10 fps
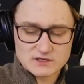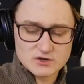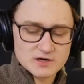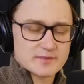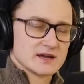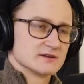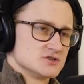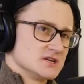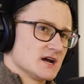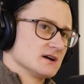You get a big
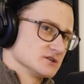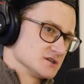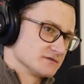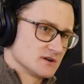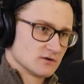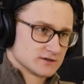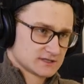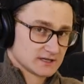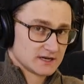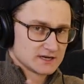genealogy of
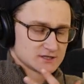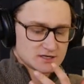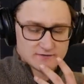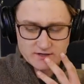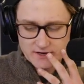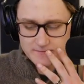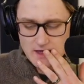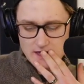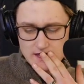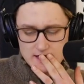Noah's lineage and everything.
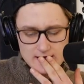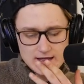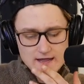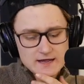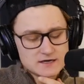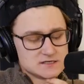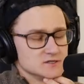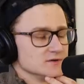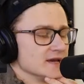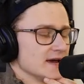Yeah. And
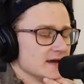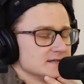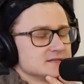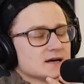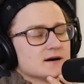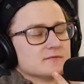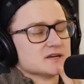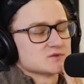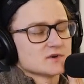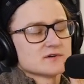you get um,
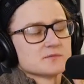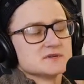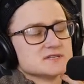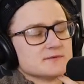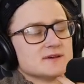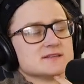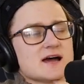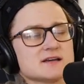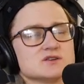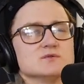because one of our PCM kids
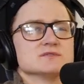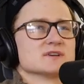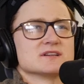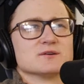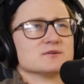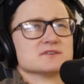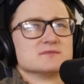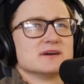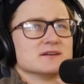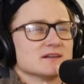asked who was like the oldest
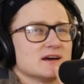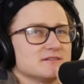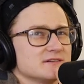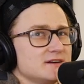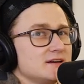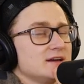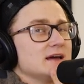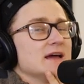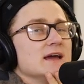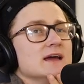man alive,
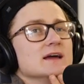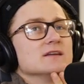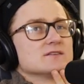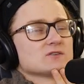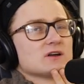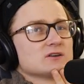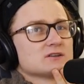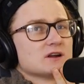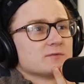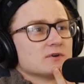right. and so I looked
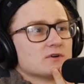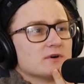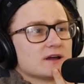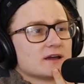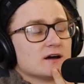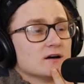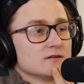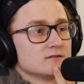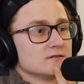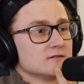it up real quick, huh?
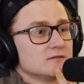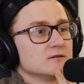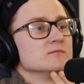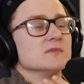Methuselah?